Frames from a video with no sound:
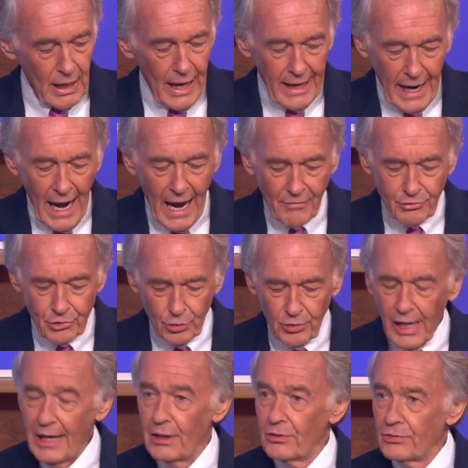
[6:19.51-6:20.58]
I have two
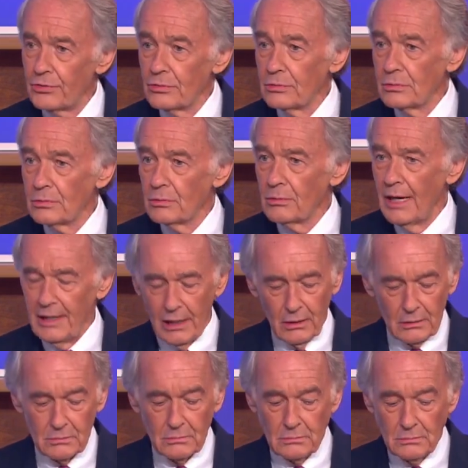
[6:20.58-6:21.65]
letters right
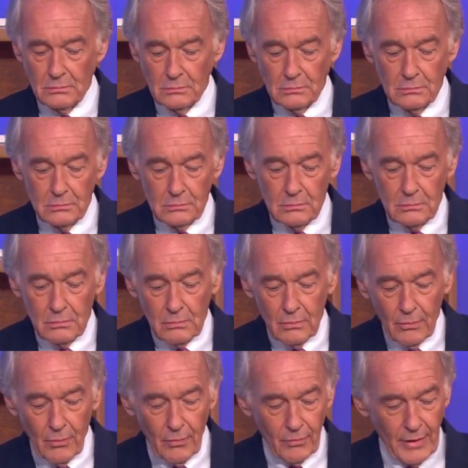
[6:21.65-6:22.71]
here
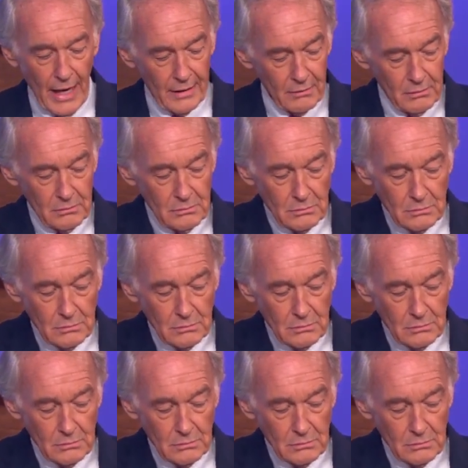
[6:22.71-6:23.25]
that